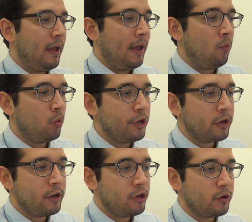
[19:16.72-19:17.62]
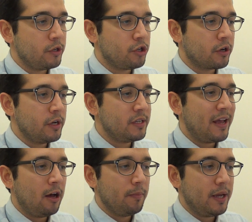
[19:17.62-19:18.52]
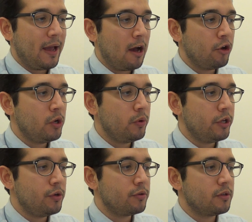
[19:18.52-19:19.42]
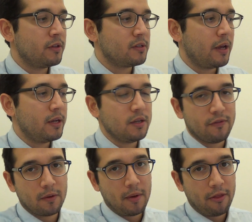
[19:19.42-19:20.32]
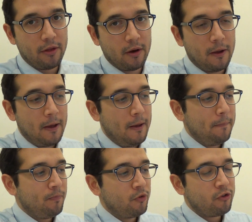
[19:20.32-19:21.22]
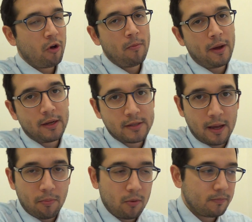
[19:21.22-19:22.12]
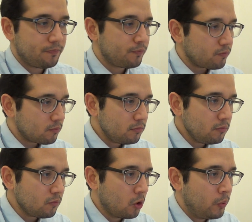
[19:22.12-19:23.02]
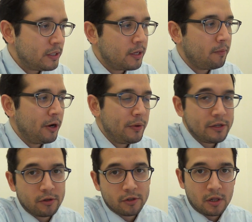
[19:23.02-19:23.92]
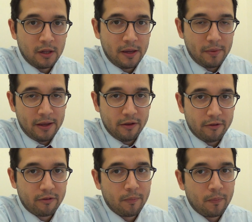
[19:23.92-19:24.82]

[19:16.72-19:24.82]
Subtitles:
And what you're going to do is you're going to tell me how you would use the scientific method. So in my example, we said my research claim is